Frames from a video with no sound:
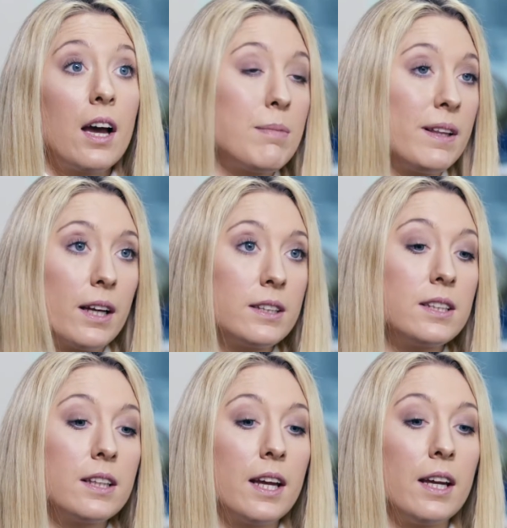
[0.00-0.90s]
I mean, that's
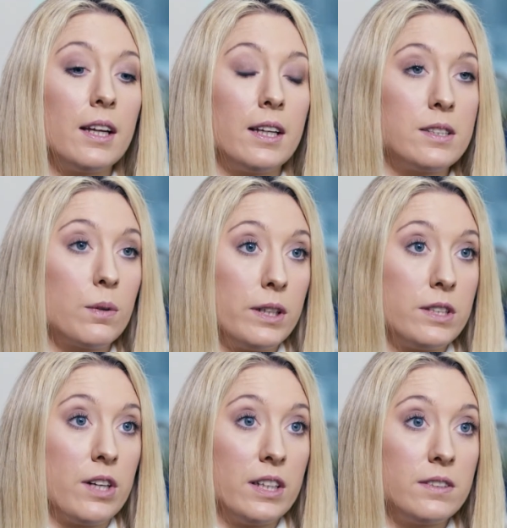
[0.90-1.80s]
the thing. It is quite
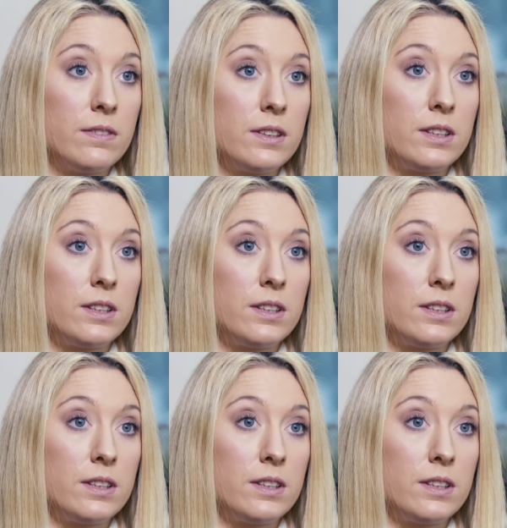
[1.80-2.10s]
stressful.